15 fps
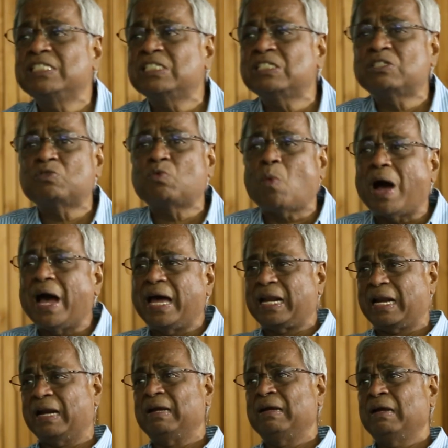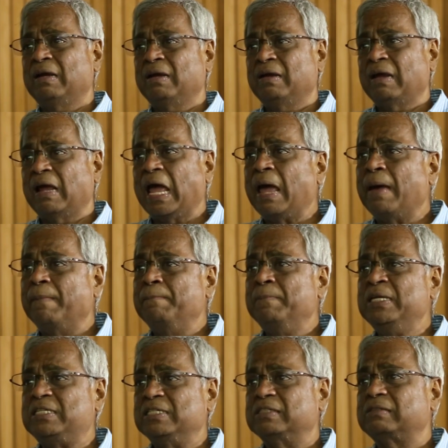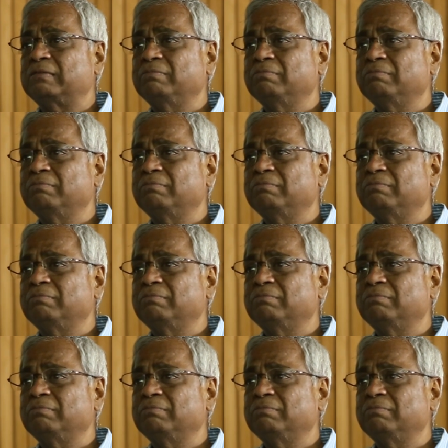square meter,